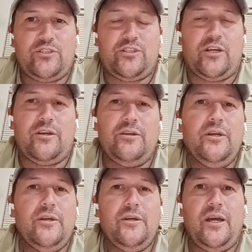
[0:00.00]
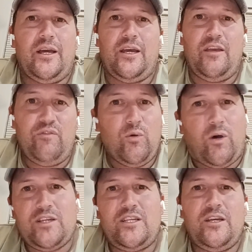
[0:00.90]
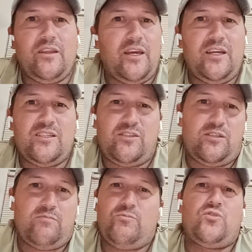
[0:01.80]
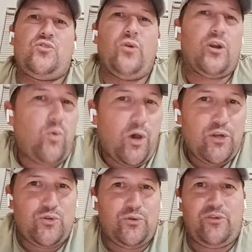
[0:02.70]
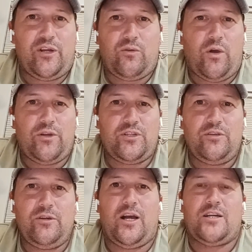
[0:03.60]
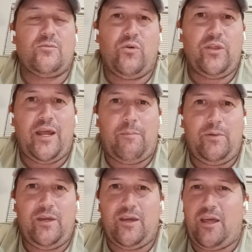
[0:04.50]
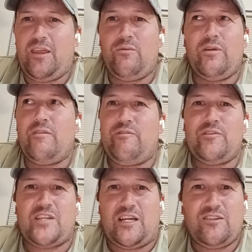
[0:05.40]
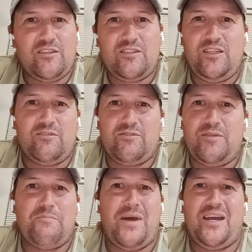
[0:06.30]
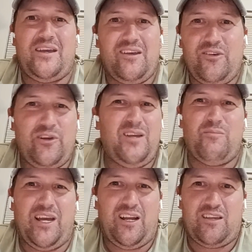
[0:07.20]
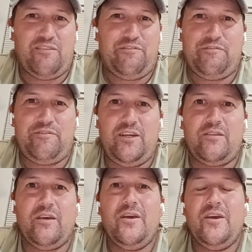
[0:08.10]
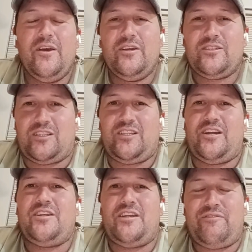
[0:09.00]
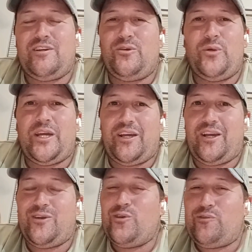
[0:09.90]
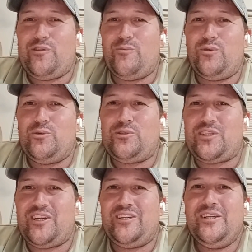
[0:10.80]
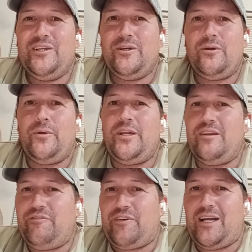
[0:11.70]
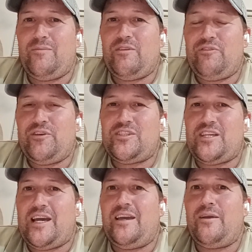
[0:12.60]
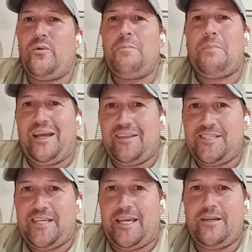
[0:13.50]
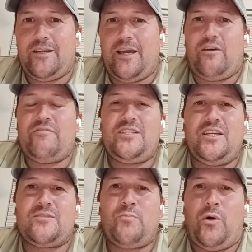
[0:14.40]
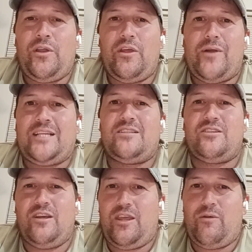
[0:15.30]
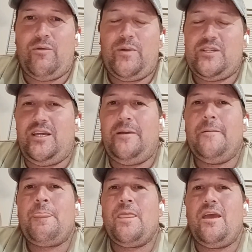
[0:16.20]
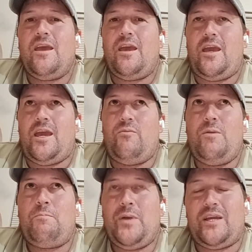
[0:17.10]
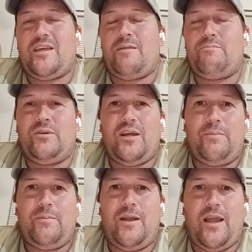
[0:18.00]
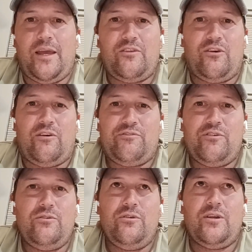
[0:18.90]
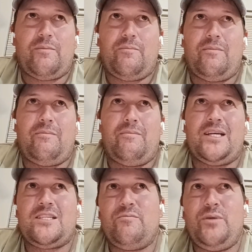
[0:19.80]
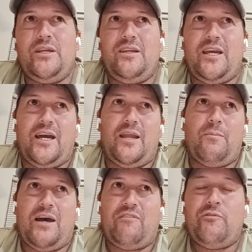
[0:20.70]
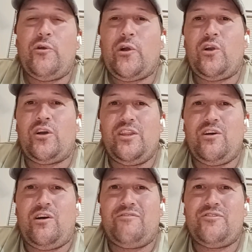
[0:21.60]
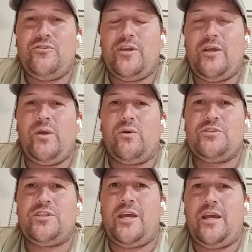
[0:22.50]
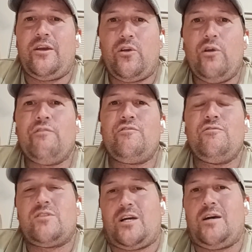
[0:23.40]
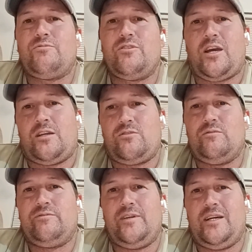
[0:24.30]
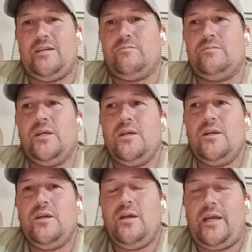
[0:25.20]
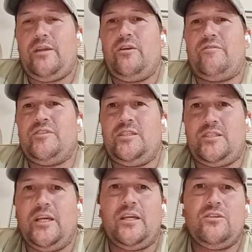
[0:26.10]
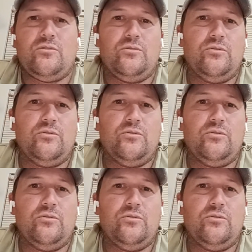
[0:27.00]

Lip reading: So if you're wanting, there's 2 on quota or 3 on quota, you guys are more than happy. And I think we were the first hunt of the season was in May, early May, like the 15th. So I think, no, definitely we're going to go and look for the bull. So we didn't find them the first day, and we went back the second day. And obviously it's part of the wraps, so they were busy. And we picked that bull up late afternoon. It must have been about 4 o'clock in the afternoon. And we also had a curfew time to cut off. And obviously sticking to